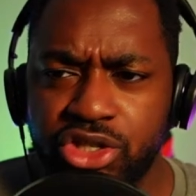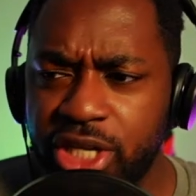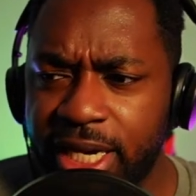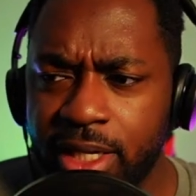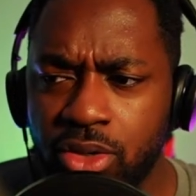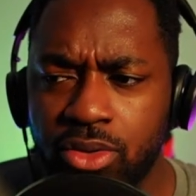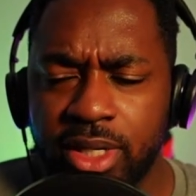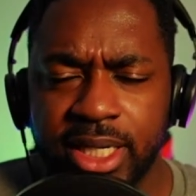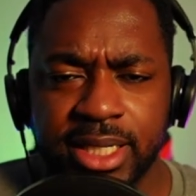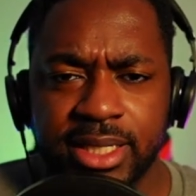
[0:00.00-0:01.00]

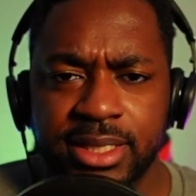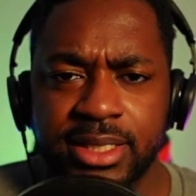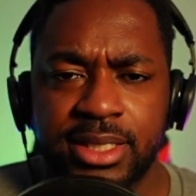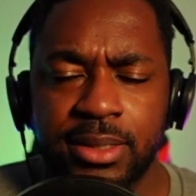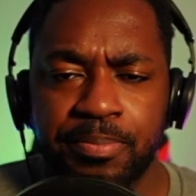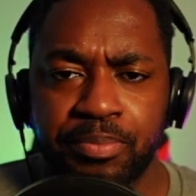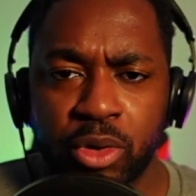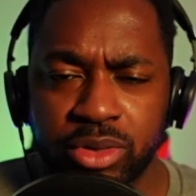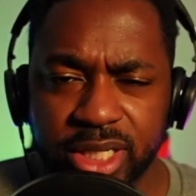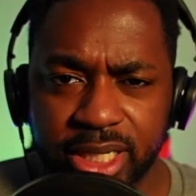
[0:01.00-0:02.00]
channel is
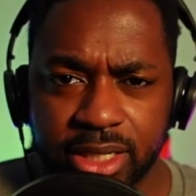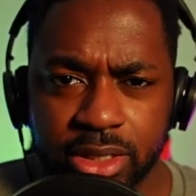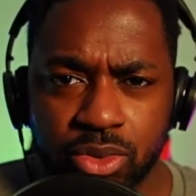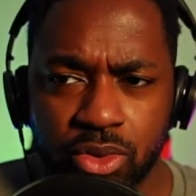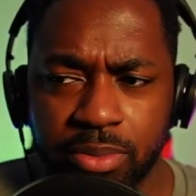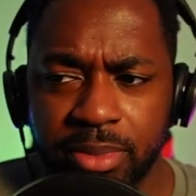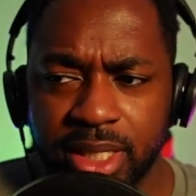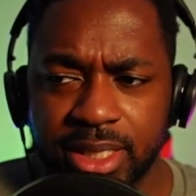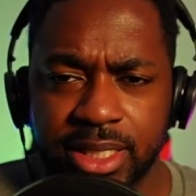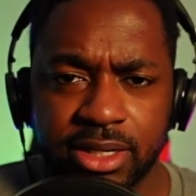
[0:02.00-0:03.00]
mostly geared toward
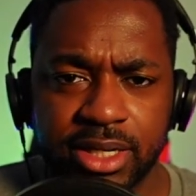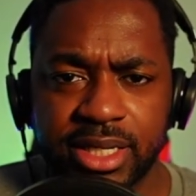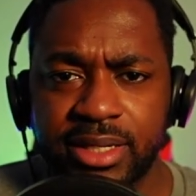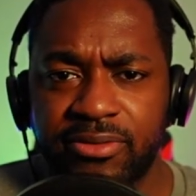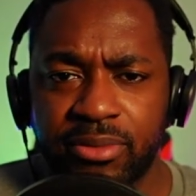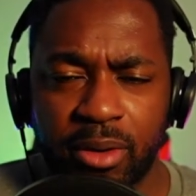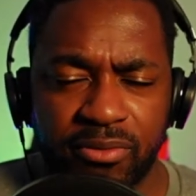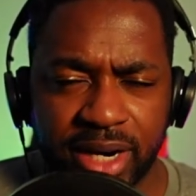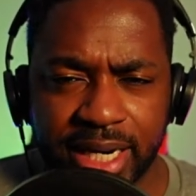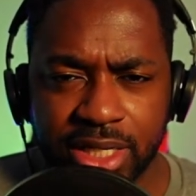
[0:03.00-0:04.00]
military from a
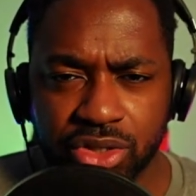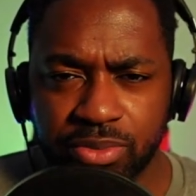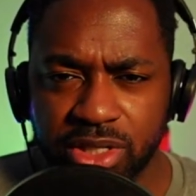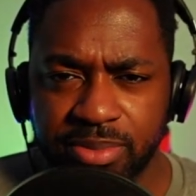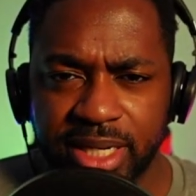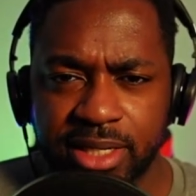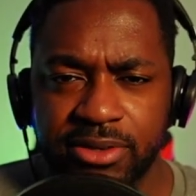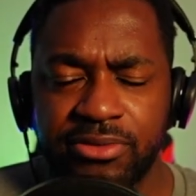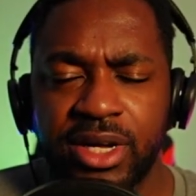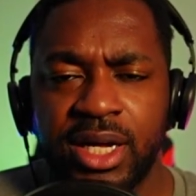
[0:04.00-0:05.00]
financial
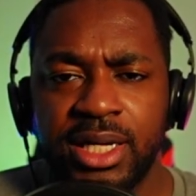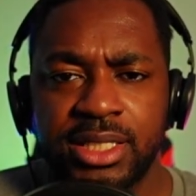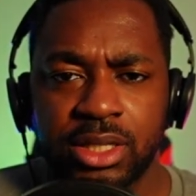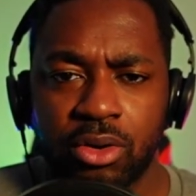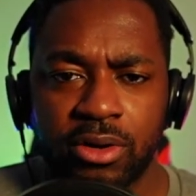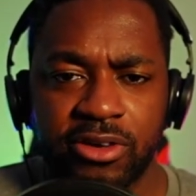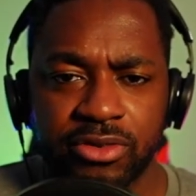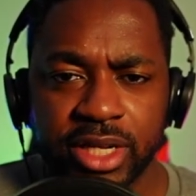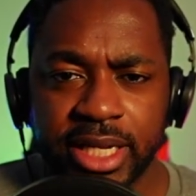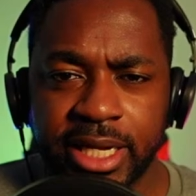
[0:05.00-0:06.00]
perspective. So
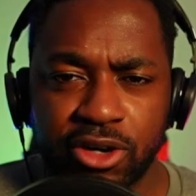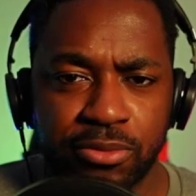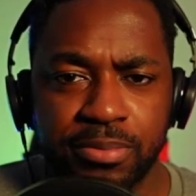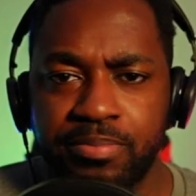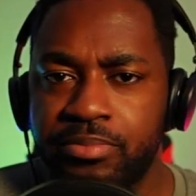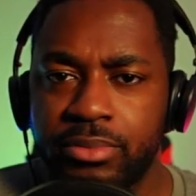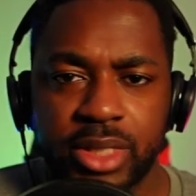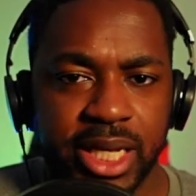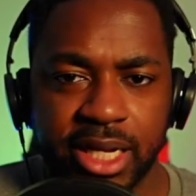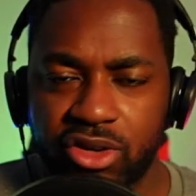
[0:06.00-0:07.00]
if you need any help
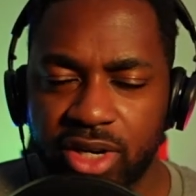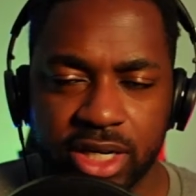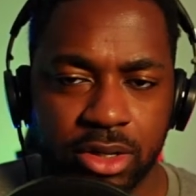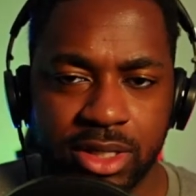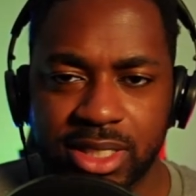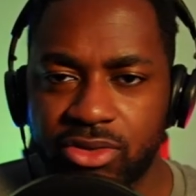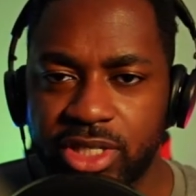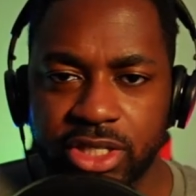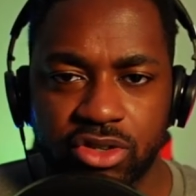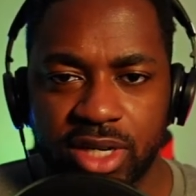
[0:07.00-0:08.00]
getting credit cards,
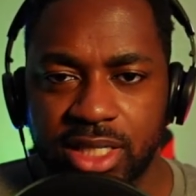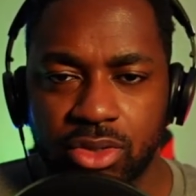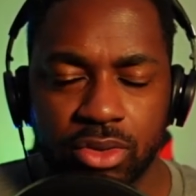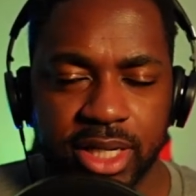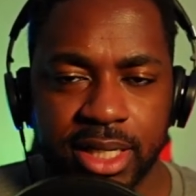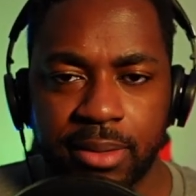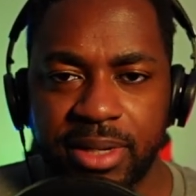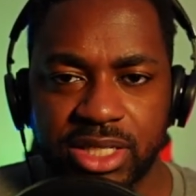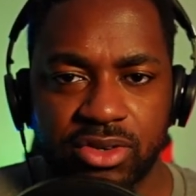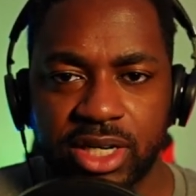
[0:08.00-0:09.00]
increasing your credit score, getting the
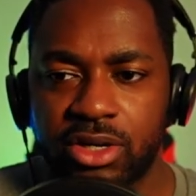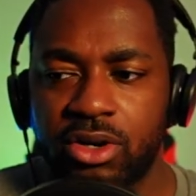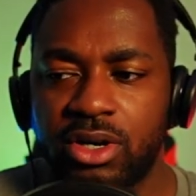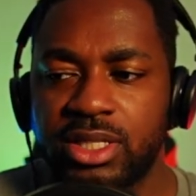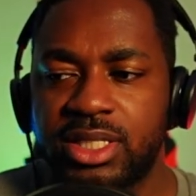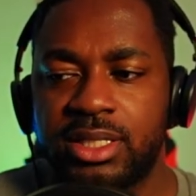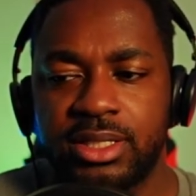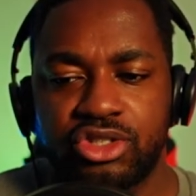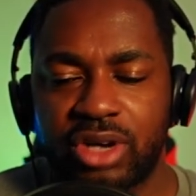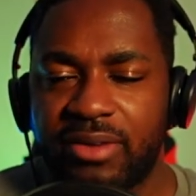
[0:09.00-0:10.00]
best credit
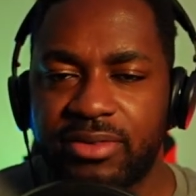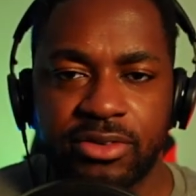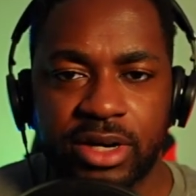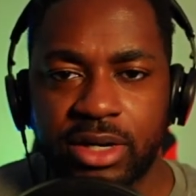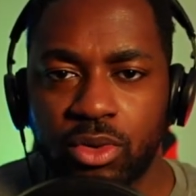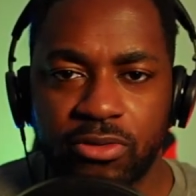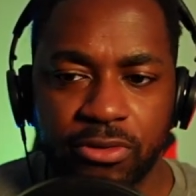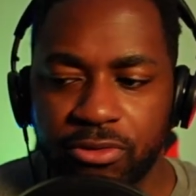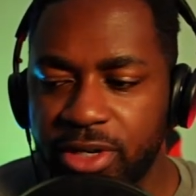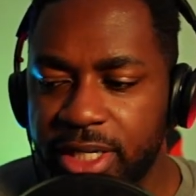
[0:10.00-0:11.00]
cards, traveling around the world
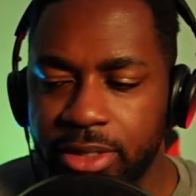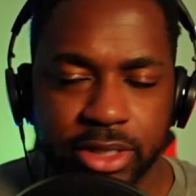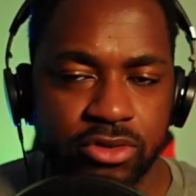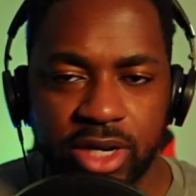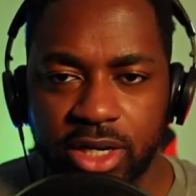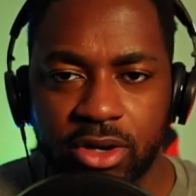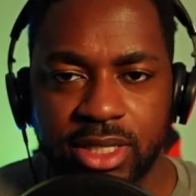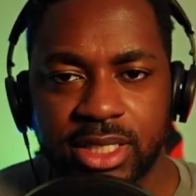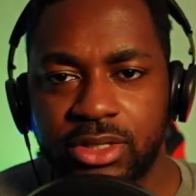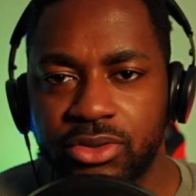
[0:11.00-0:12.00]
for free, using credit
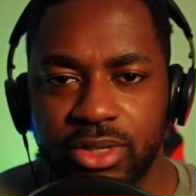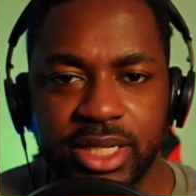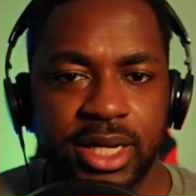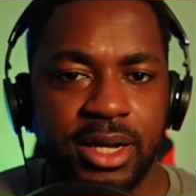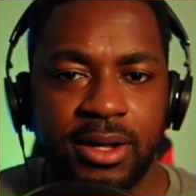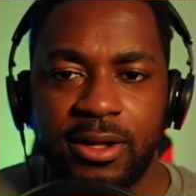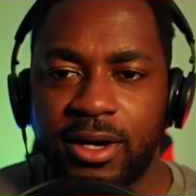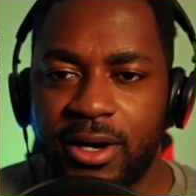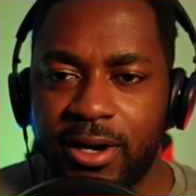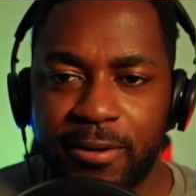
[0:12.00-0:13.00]
cards to do it,
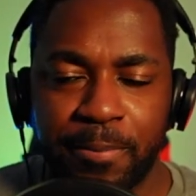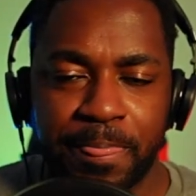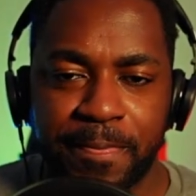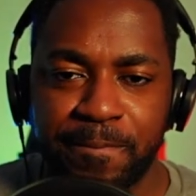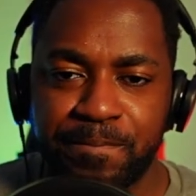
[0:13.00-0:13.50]
um,